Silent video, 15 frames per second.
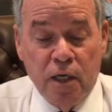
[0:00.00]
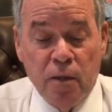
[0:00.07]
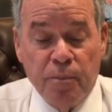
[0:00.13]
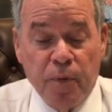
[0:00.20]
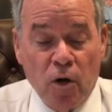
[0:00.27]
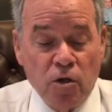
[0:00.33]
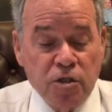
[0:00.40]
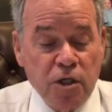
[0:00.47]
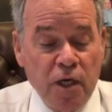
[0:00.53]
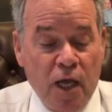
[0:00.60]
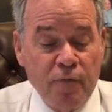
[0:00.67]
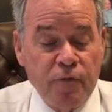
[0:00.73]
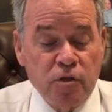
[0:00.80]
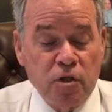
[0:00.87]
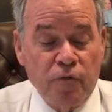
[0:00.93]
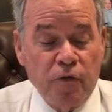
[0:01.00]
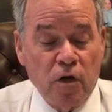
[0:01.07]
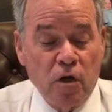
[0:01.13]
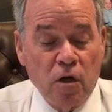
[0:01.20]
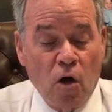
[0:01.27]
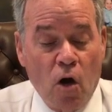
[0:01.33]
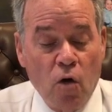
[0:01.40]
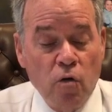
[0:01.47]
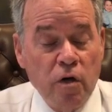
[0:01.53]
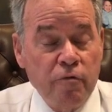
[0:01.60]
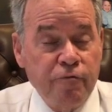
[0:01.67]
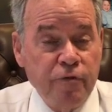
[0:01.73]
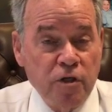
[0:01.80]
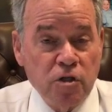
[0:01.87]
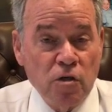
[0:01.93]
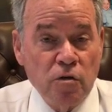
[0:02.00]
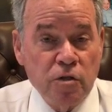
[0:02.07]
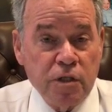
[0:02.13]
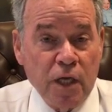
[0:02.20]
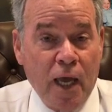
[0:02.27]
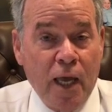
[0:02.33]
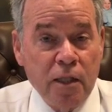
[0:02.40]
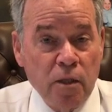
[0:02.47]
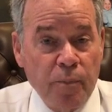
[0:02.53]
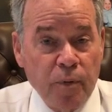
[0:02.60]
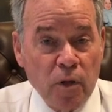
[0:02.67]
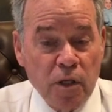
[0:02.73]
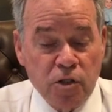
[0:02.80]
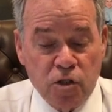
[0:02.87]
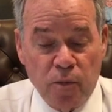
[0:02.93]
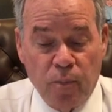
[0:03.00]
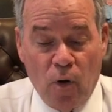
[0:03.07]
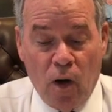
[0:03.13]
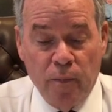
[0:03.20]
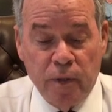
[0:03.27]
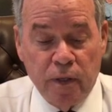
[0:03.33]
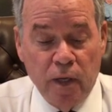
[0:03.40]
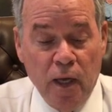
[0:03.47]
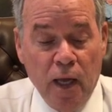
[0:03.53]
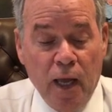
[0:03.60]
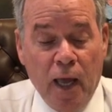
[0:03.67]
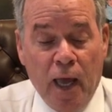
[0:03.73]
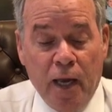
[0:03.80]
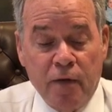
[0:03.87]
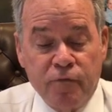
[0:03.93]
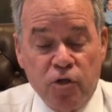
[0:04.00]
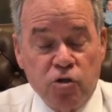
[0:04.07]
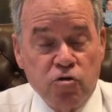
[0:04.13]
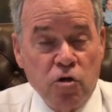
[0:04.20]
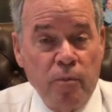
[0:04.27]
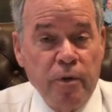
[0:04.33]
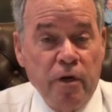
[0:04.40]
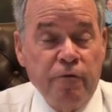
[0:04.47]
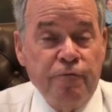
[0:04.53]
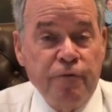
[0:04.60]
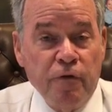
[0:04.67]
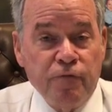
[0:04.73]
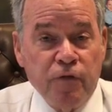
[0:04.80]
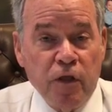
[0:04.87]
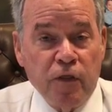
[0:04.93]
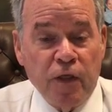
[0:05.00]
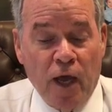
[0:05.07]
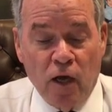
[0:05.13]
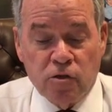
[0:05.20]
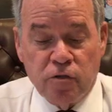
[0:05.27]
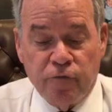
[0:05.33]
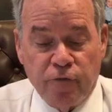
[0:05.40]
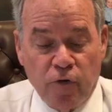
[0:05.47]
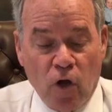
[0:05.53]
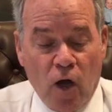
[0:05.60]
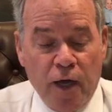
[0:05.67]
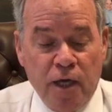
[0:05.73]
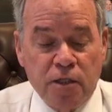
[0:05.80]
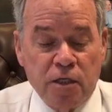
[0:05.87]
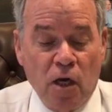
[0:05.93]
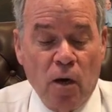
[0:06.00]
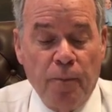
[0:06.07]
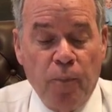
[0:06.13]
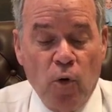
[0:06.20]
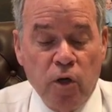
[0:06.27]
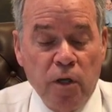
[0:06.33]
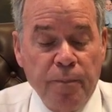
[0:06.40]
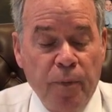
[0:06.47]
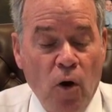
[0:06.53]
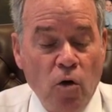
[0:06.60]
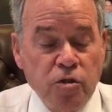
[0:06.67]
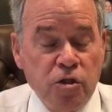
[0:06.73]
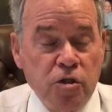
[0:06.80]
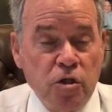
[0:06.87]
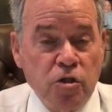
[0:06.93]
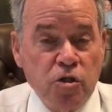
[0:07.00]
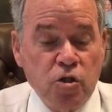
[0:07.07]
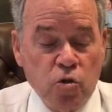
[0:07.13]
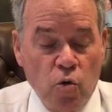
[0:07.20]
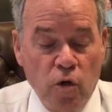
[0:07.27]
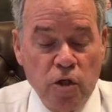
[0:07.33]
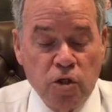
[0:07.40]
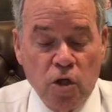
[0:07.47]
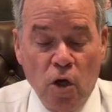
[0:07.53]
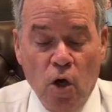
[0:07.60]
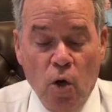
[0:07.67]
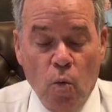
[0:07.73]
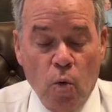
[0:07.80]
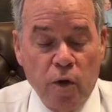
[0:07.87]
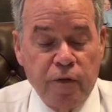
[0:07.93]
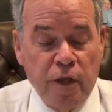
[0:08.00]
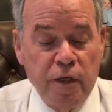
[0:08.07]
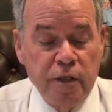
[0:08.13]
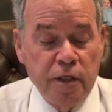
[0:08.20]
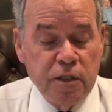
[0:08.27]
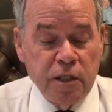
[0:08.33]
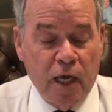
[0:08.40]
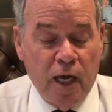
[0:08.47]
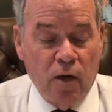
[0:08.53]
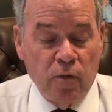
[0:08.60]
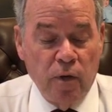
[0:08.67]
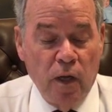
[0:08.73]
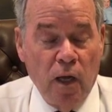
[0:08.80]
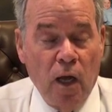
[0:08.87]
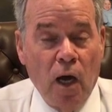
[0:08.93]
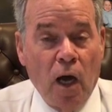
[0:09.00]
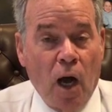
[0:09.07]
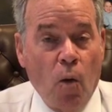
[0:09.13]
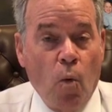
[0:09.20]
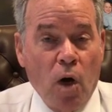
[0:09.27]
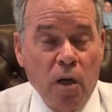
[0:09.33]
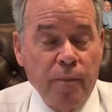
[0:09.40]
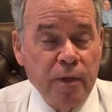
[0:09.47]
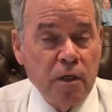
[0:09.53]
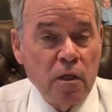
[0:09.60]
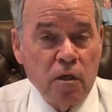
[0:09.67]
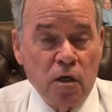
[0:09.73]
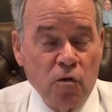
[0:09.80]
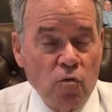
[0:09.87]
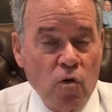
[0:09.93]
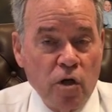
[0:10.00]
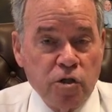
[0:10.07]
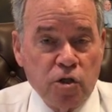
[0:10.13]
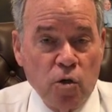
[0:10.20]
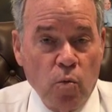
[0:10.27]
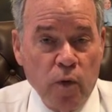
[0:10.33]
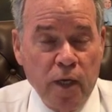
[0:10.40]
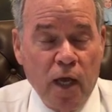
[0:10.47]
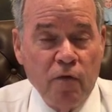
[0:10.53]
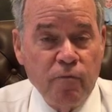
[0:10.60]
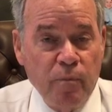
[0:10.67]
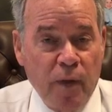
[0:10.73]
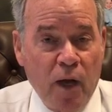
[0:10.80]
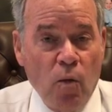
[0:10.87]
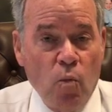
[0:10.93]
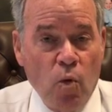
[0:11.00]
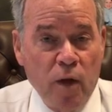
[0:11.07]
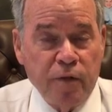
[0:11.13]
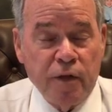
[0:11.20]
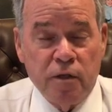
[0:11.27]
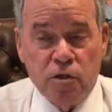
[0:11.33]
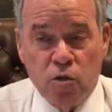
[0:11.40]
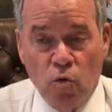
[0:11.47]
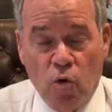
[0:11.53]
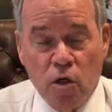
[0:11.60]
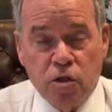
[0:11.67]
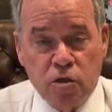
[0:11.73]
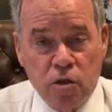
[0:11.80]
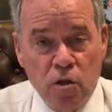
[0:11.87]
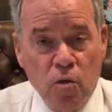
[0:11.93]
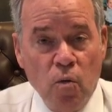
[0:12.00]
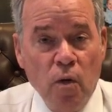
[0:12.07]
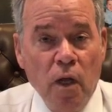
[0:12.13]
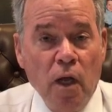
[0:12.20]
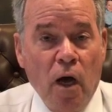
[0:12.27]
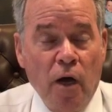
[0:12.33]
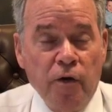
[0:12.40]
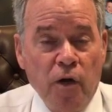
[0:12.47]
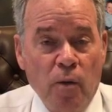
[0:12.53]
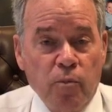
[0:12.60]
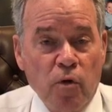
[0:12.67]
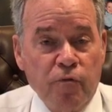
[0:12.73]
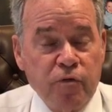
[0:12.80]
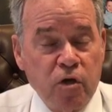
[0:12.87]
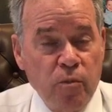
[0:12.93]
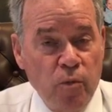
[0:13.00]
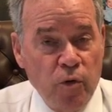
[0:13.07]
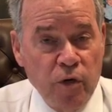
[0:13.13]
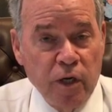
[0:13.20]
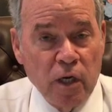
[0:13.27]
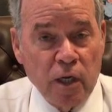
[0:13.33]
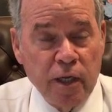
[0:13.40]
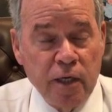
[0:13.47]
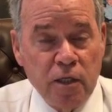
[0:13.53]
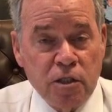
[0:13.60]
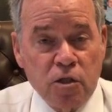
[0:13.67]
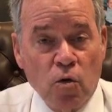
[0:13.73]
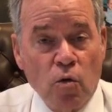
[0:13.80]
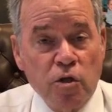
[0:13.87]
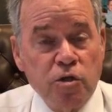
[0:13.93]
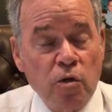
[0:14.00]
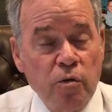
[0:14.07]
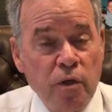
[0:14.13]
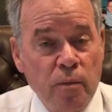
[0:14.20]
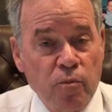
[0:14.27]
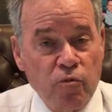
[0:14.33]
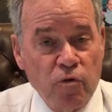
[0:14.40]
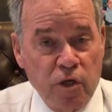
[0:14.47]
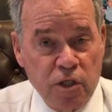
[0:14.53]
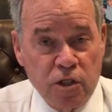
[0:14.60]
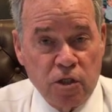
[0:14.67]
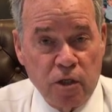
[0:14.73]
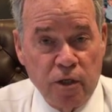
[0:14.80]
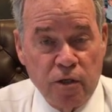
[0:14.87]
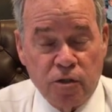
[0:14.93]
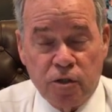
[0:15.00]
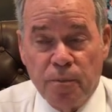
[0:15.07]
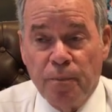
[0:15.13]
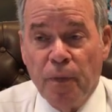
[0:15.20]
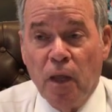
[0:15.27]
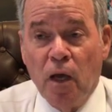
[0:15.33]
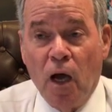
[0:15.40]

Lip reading: the in-person efforts of the code officials and the police department, and have distributed 50,000 flyers and are putting posters in stores within the town. I want to be clear also, we have met with and talked to a number of community leaders and also a number of religious leaders.